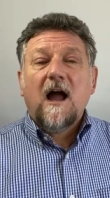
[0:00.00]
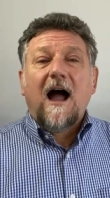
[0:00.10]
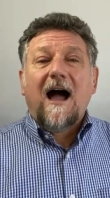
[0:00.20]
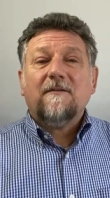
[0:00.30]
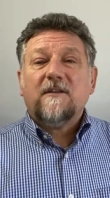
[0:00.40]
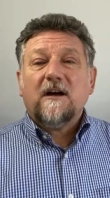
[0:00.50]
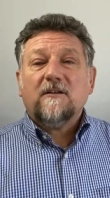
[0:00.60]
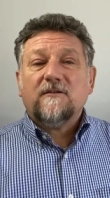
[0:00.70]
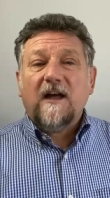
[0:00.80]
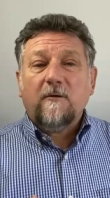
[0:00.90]
and
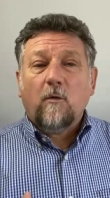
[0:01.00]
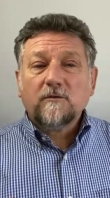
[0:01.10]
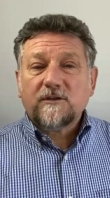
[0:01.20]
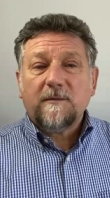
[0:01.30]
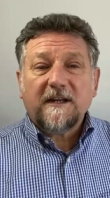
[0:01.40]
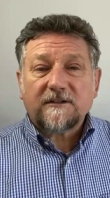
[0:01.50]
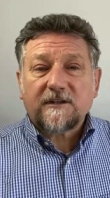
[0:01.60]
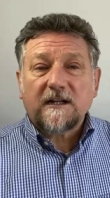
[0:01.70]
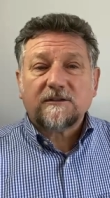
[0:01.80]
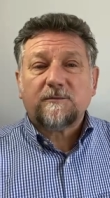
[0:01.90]
that they want to be a
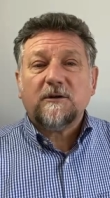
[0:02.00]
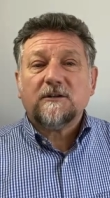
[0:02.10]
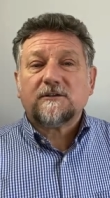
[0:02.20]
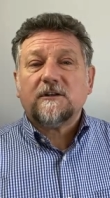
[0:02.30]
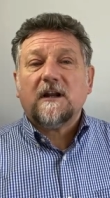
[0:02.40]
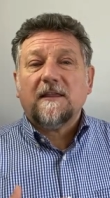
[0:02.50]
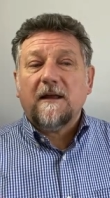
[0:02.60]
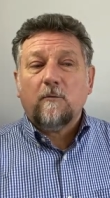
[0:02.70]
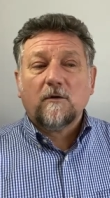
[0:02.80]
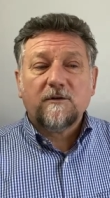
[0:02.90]
salesperson and they
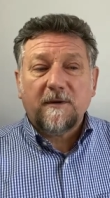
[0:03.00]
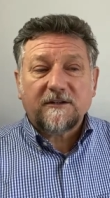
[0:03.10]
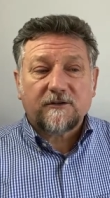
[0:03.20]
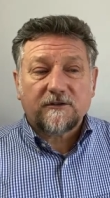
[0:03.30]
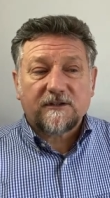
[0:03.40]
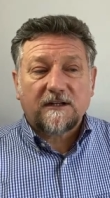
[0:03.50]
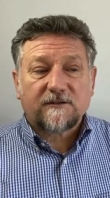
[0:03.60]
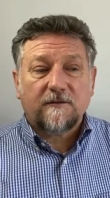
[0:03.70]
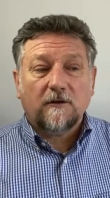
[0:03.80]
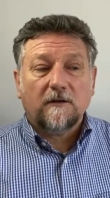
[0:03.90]
want to be
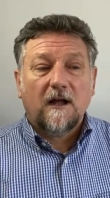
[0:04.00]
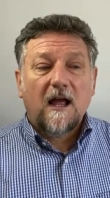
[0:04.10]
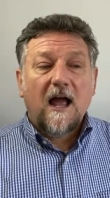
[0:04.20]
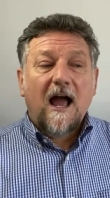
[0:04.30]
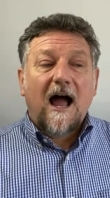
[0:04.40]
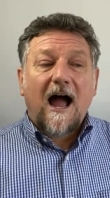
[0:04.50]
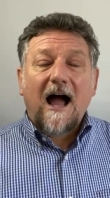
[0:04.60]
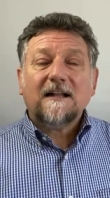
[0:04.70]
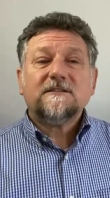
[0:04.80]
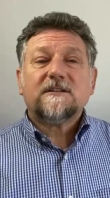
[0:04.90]
successful.
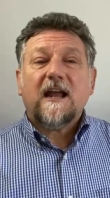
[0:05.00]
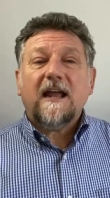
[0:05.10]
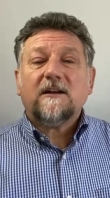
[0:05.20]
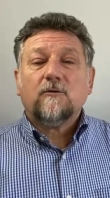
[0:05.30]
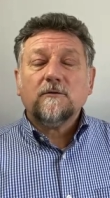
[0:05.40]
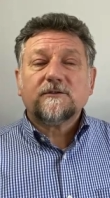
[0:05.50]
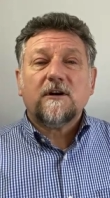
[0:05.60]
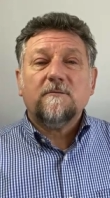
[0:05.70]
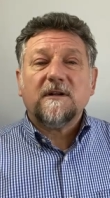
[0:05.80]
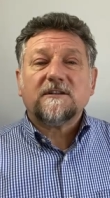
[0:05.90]
And it
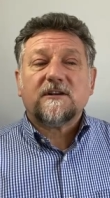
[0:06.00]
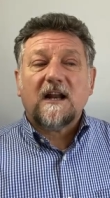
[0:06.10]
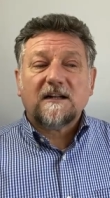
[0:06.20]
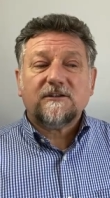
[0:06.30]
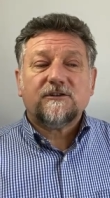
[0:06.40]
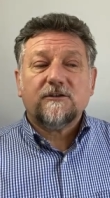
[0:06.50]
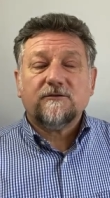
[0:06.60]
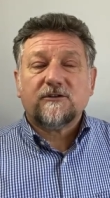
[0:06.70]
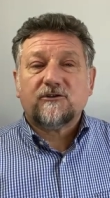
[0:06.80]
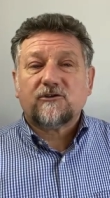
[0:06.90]
also builds an attitude
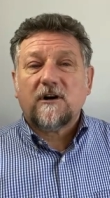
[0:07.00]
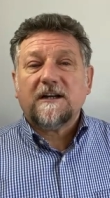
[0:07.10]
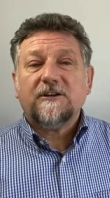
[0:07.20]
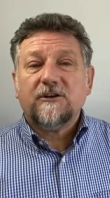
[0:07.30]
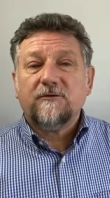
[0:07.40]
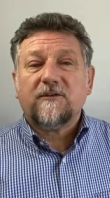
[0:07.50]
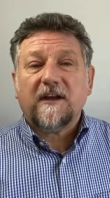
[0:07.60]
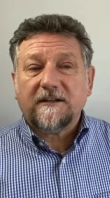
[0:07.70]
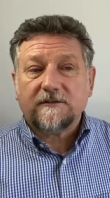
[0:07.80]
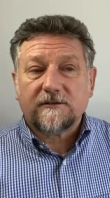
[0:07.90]
to try new
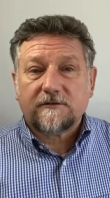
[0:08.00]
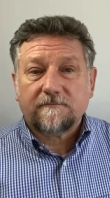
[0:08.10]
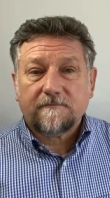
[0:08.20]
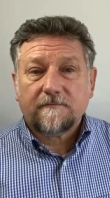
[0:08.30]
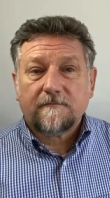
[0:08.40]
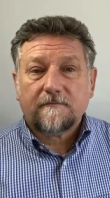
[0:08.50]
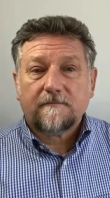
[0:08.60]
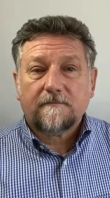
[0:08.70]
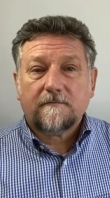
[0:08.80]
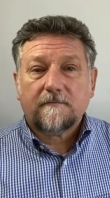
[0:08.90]
things.
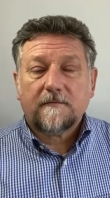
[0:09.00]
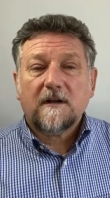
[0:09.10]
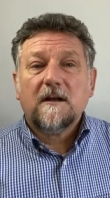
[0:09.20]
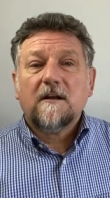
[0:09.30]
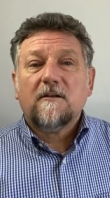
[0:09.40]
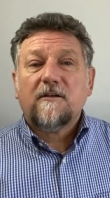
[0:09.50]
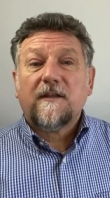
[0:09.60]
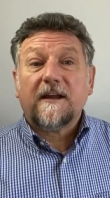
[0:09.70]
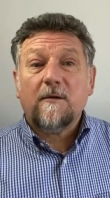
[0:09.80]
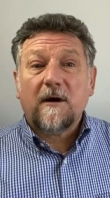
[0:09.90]

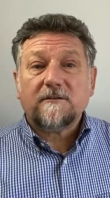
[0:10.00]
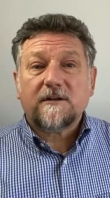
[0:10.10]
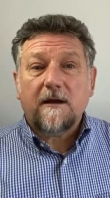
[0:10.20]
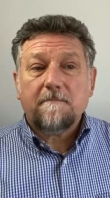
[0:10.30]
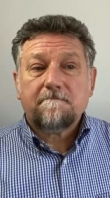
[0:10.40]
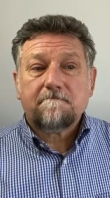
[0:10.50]
Think about it.